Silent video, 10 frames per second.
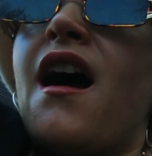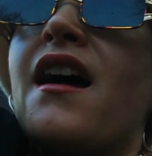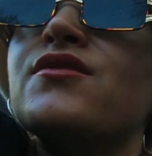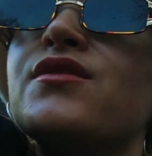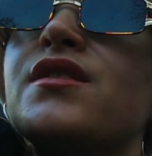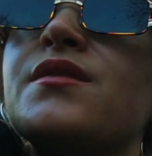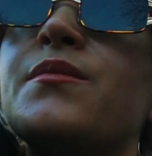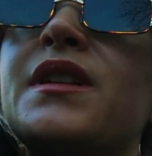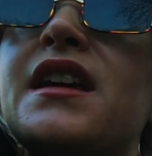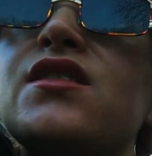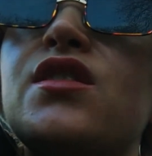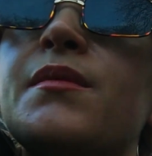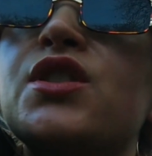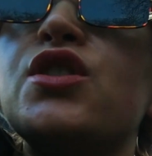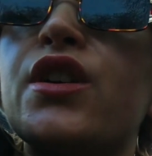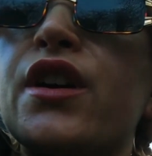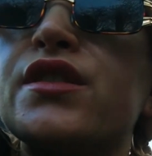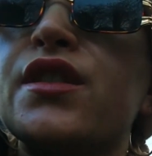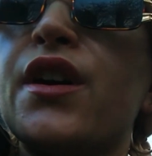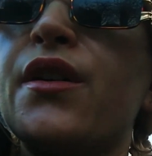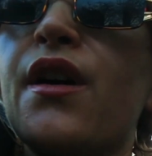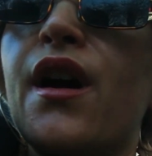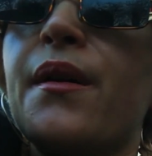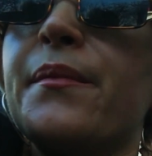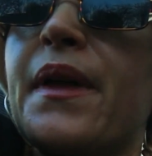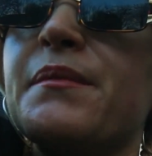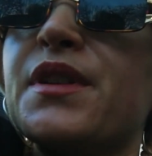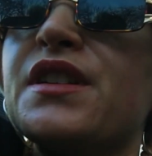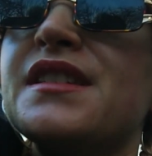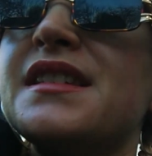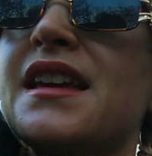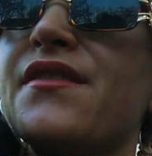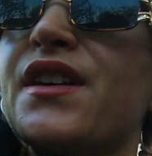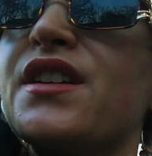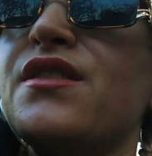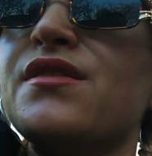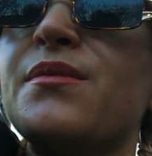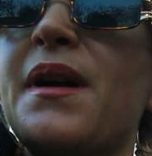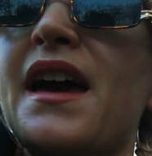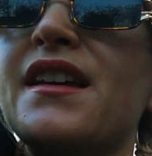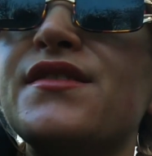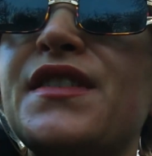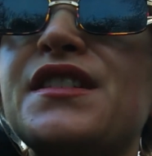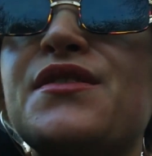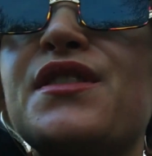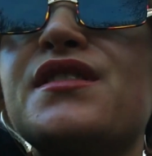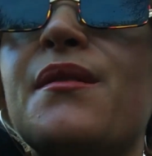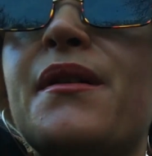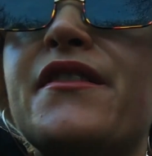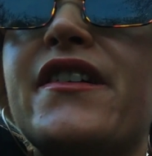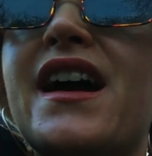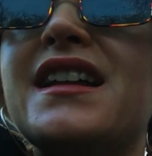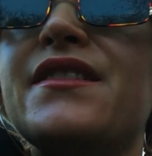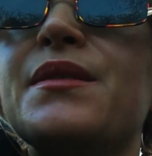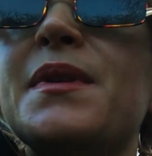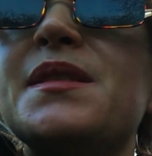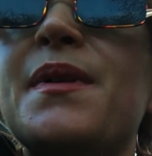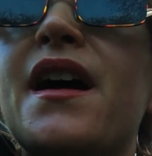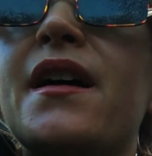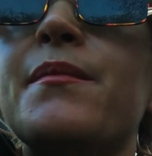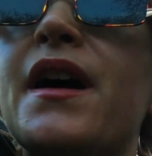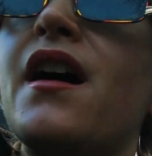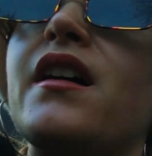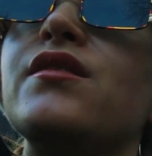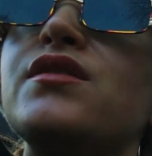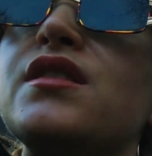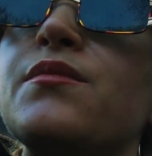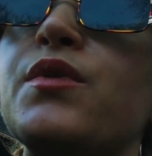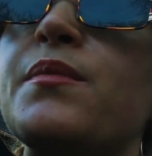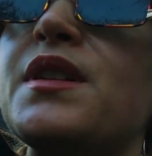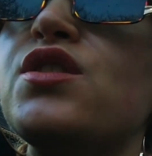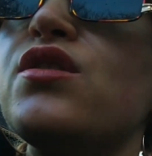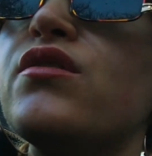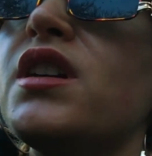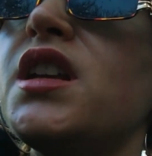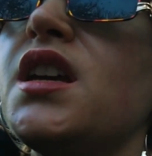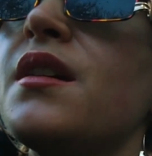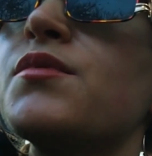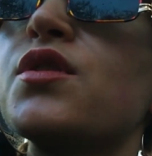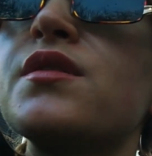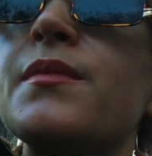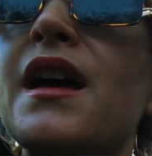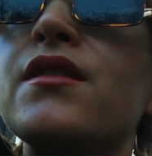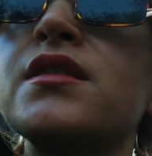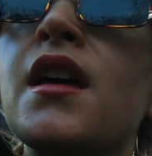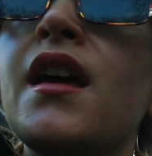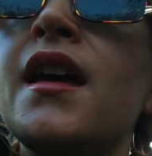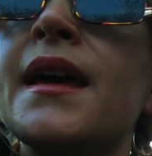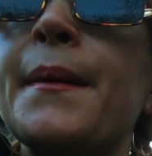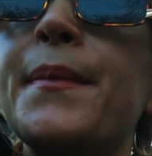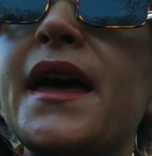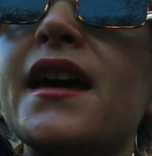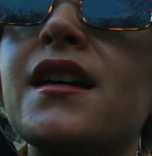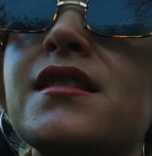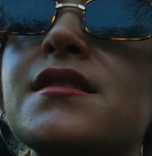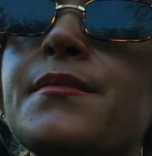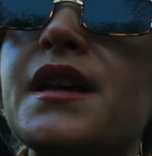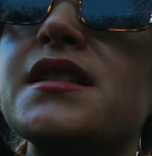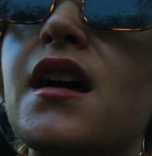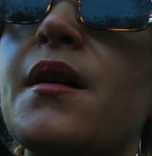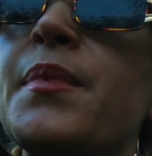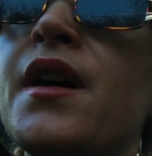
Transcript: Andres doesn't want to eat too much sugar, so I'm going to see if I can use a way. So fingers crossed I won't regret leaving bits behind, but I also didn't want to be too greedy. I'm sure someone else can pick some bits up.